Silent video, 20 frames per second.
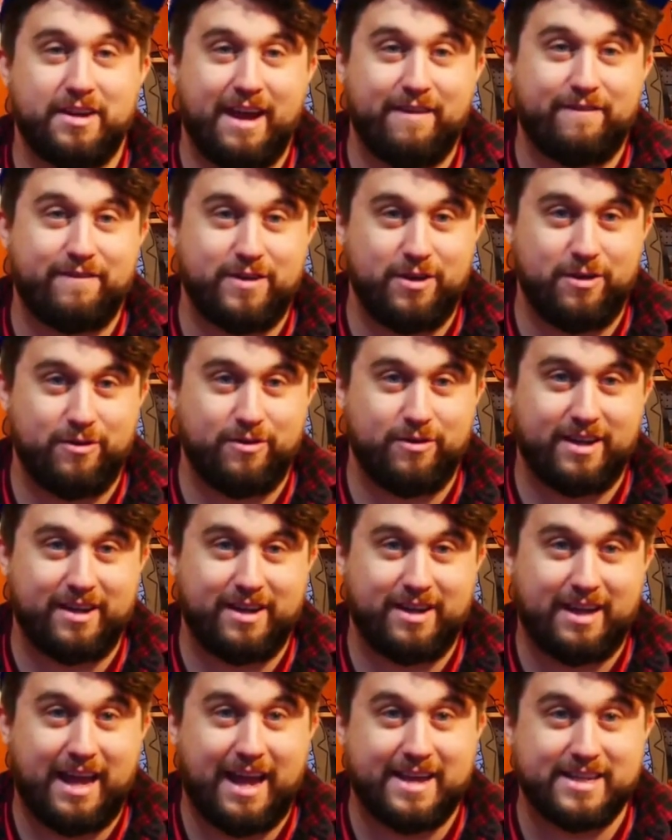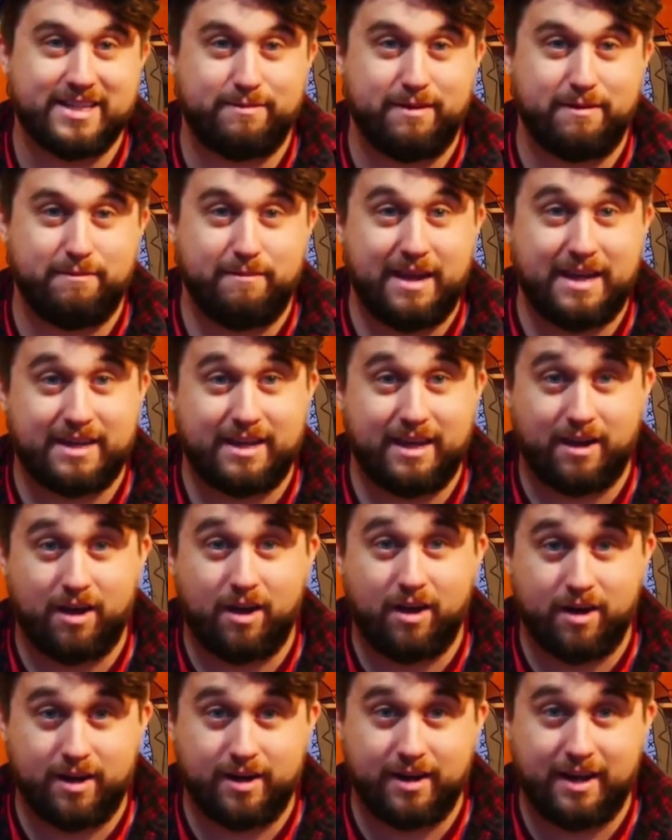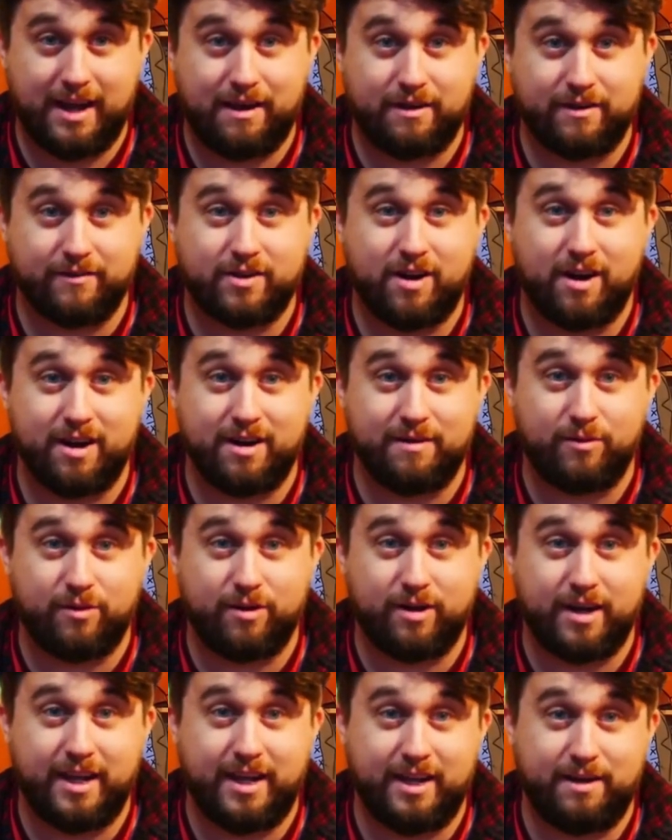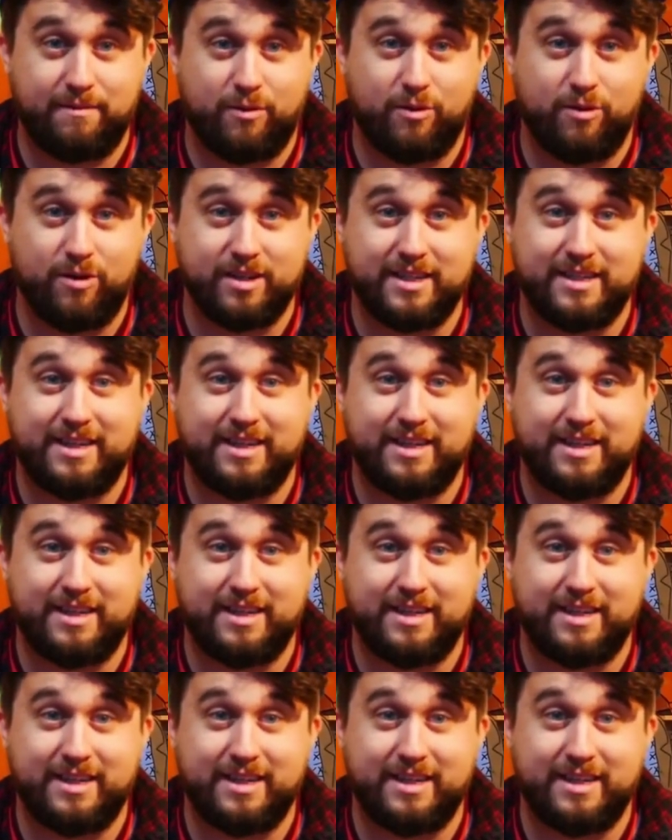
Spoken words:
So I know Derek's already really aware of these focusing issues, but I just wanted to